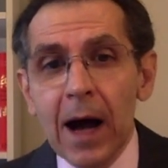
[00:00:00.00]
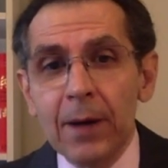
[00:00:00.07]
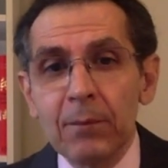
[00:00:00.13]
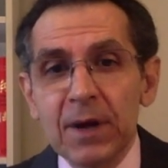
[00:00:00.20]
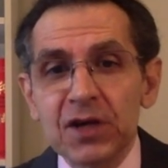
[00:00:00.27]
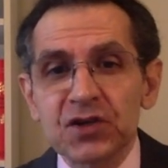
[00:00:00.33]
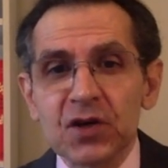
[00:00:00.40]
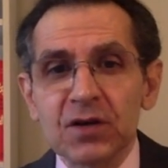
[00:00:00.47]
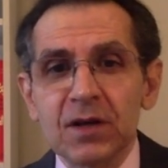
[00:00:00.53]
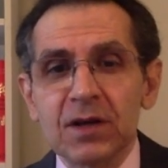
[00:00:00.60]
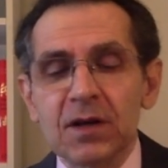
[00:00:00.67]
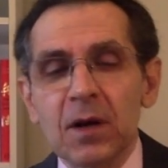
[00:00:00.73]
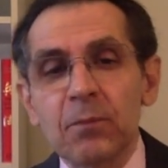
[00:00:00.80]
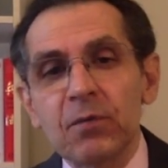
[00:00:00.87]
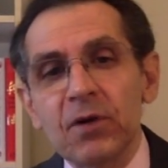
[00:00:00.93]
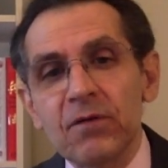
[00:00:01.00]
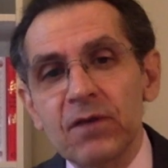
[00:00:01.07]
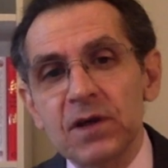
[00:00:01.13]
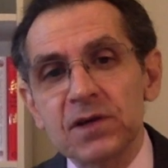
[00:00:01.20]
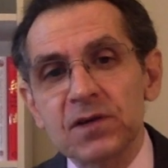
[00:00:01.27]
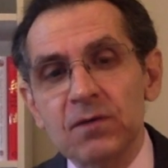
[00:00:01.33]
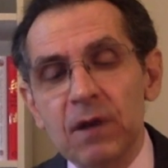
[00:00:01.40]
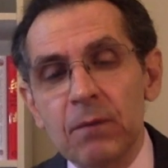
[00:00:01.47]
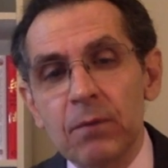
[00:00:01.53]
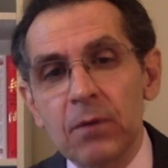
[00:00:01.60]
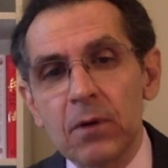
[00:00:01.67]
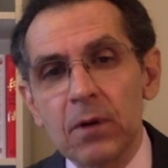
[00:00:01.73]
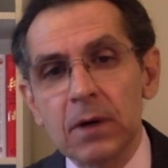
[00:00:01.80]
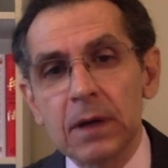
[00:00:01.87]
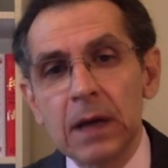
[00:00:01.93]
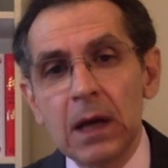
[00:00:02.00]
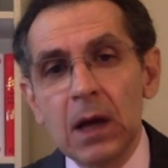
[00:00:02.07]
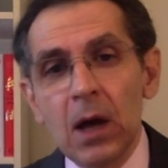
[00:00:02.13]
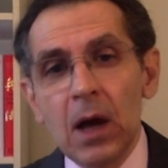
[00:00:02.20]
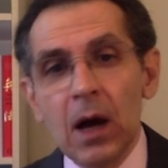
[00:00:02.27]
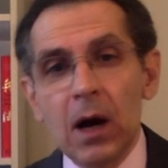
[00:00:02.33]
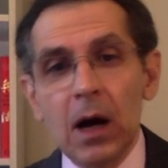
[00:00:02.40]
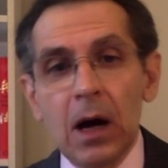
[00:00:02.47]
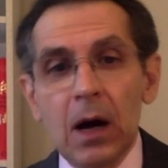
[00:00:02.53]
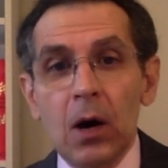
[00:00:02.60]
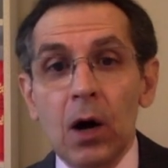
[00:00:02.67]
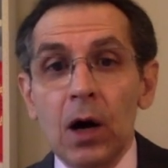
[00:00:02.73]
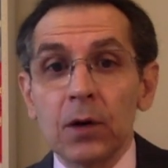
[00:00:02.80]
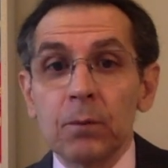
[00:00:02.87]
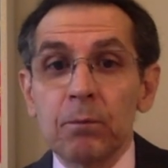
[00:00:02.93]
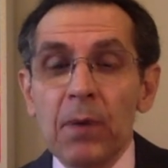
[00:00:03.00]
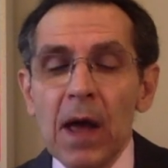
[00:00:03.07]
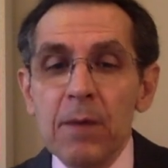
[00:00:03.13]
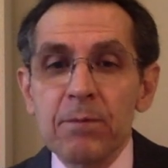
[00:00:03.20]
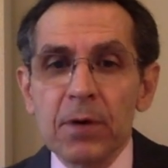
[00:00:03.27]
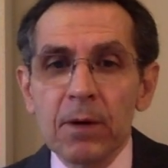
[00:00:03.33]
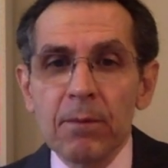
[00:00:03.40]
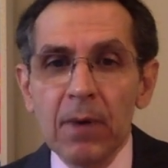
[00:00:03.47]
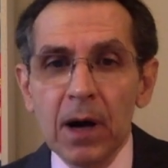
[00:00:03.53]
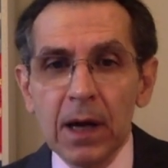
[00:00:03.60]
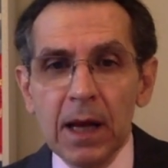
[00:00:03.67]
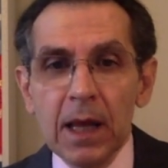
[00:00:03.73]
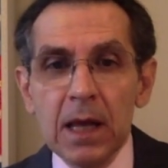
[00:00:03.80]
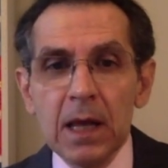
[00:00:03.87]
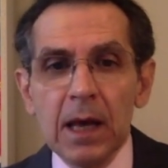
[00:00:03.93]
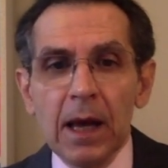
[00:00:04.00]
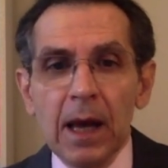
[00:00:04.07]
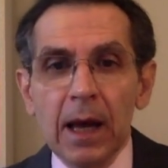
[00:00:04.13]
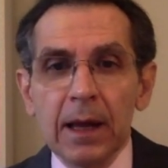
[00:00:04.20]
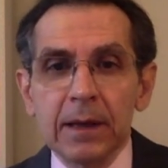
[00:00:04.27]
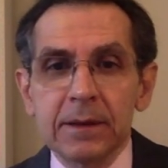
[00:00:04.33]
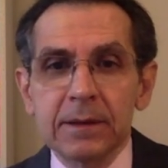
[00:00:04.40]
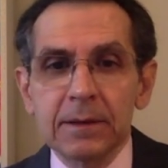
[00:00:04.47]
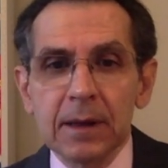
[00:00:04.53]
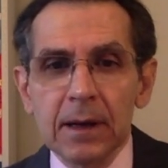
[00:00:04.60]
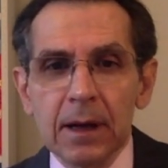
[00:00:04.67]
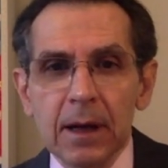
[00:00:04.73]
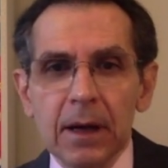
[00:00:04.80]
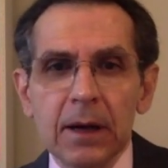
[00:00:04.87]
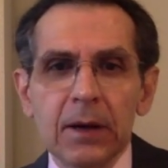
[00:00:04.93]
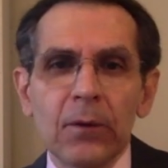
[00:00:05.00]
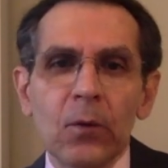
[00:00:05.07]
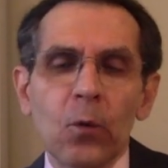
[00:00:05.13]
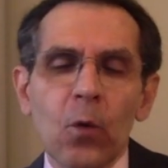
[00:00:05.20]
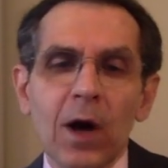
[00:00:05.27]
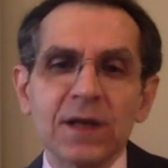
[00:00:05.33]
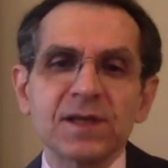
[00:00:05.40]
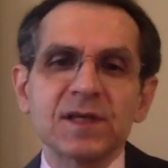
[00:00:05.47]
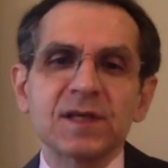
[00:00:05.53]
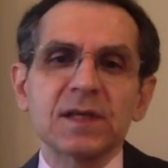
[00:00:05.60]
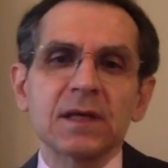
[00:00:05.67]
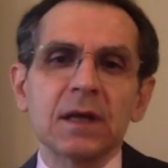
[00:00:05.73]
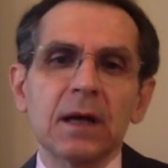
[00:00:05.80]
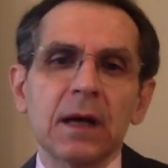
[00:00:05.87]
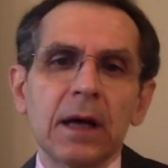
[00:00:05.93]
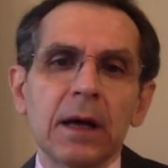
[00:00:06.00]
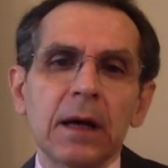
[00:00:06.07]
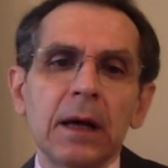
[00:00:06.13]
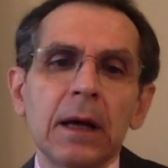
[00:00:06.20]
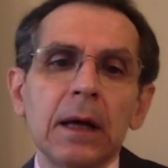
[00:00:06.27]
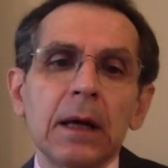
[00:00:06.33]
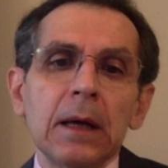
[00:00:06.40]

I mentioned it in a previous report uh, on paper money and uh, uh once uh,